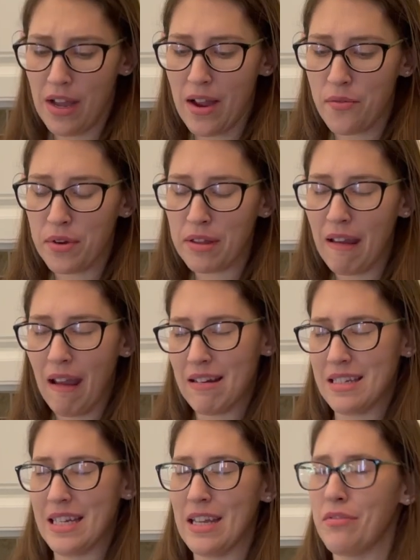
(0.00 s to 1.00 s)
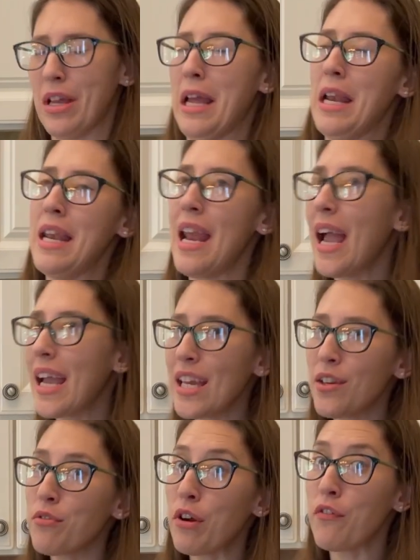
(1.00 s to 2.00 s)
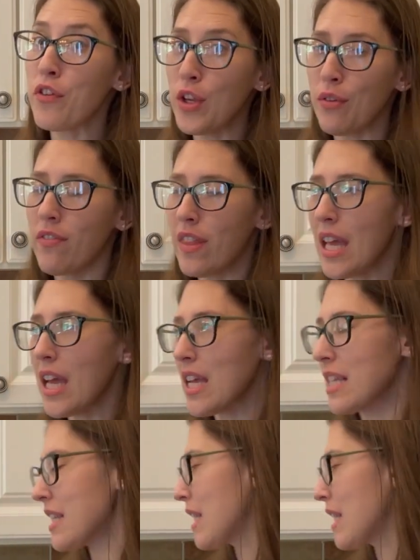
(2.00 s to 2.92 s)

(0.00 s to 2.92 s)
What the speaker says: I really hate to give like a negative review of this,